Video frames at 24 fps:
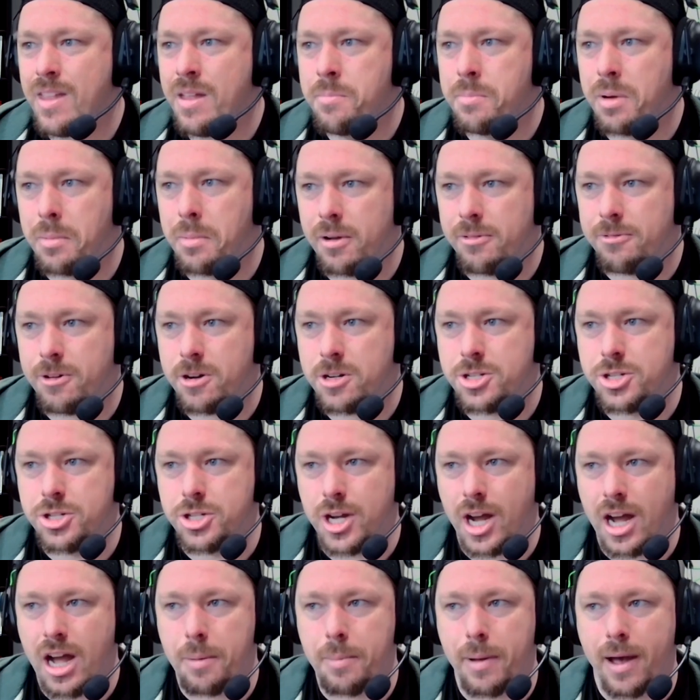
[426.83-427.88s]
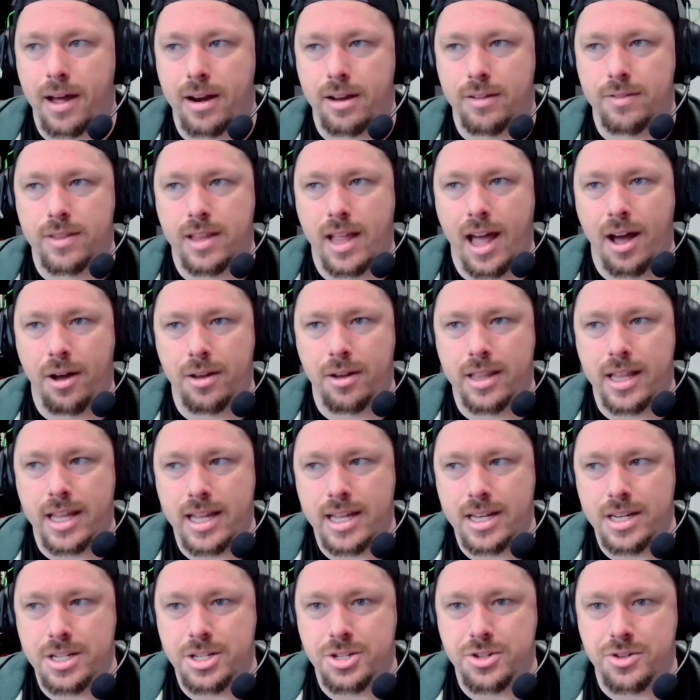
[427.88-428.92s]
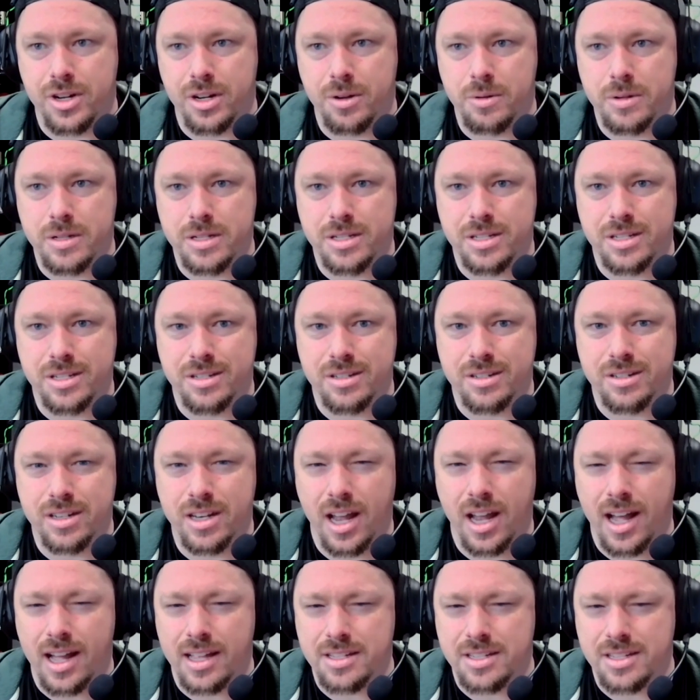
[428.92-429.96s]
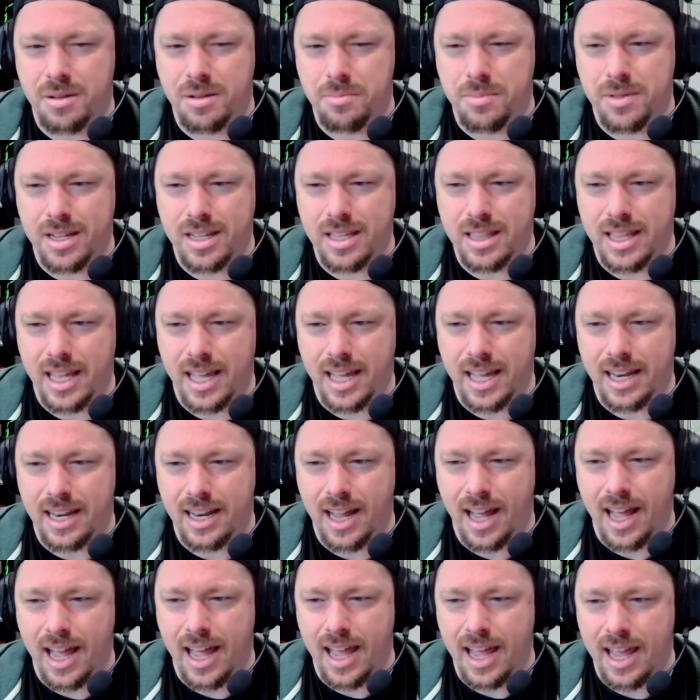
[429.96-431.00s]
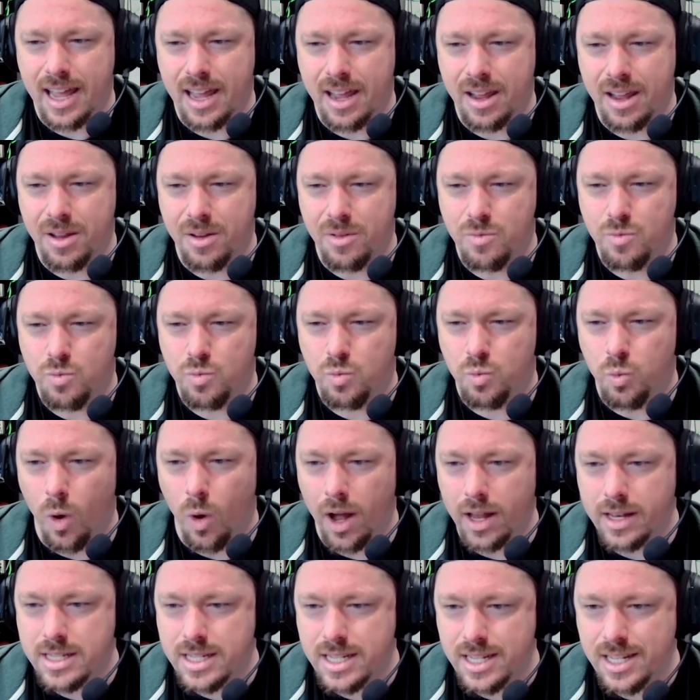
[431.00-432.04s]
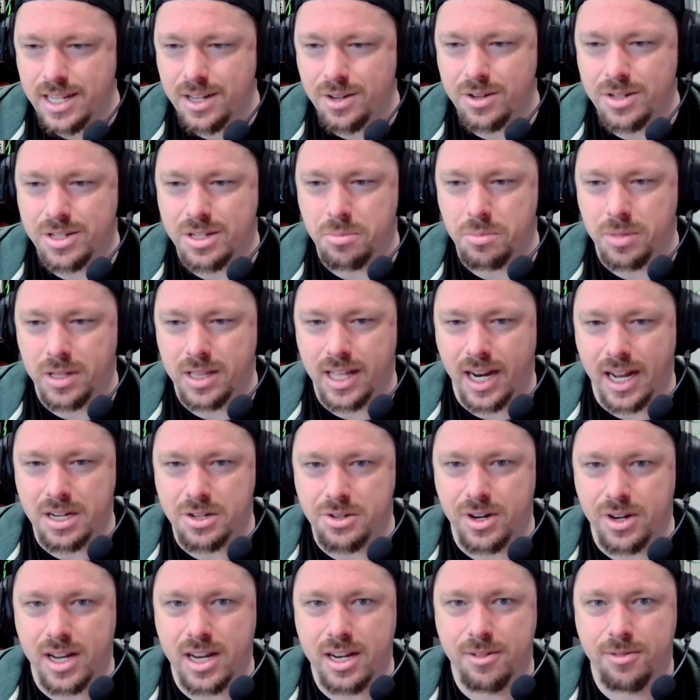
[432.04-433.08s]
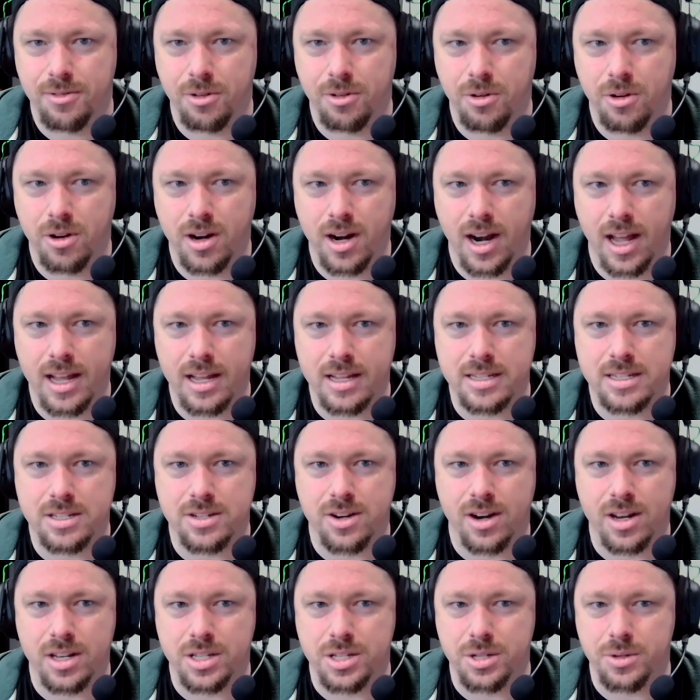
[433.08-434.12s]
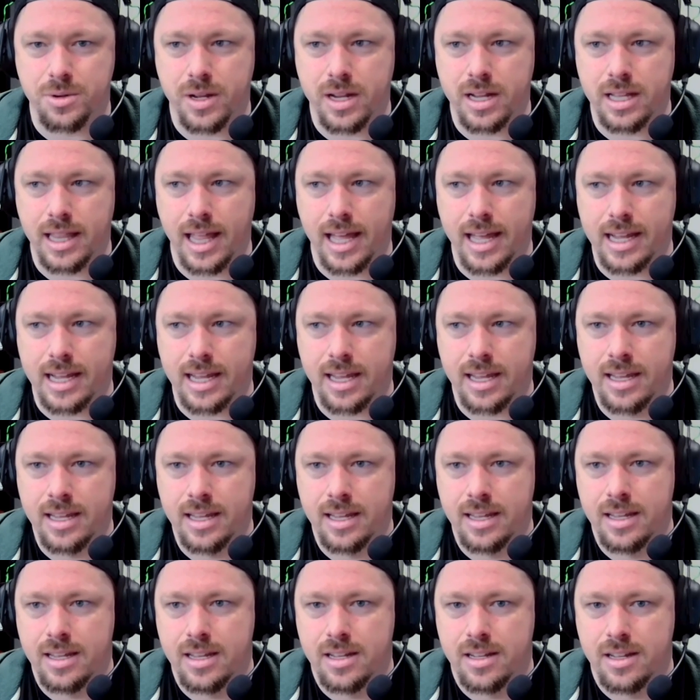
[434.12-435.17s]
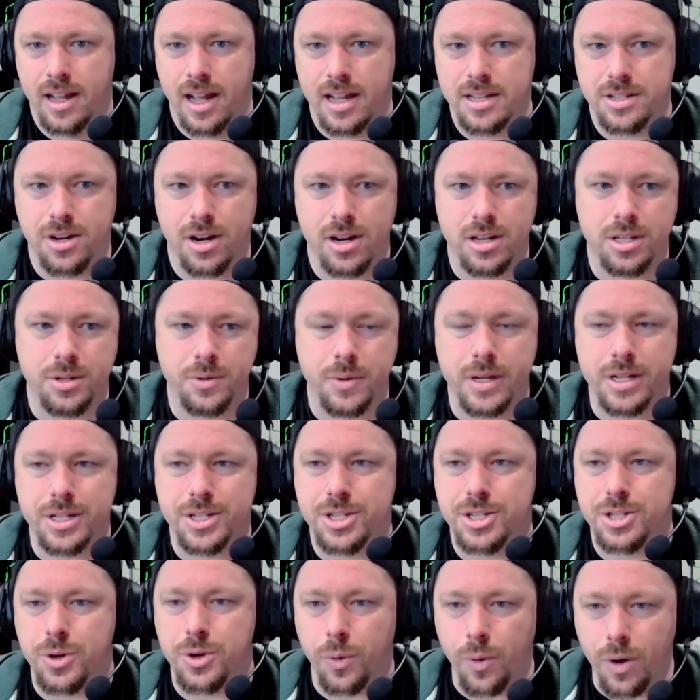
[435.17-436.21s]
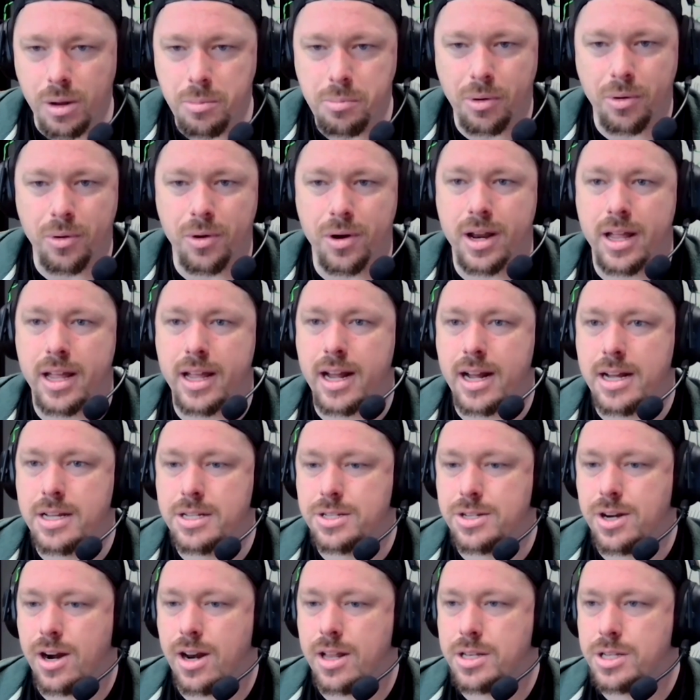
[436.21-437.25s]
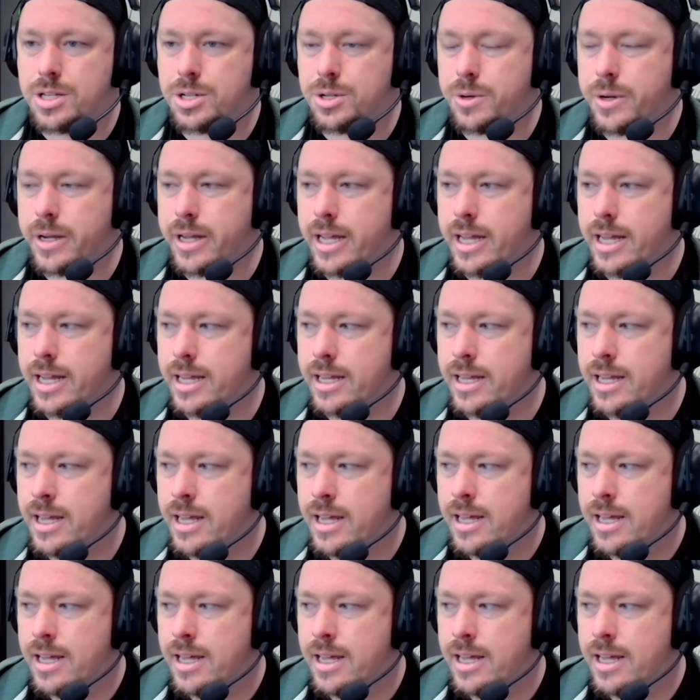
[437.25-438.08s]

But my first job out in the industry was not something that I wanted or something that I trained for. I started doing storyboarding. I started doing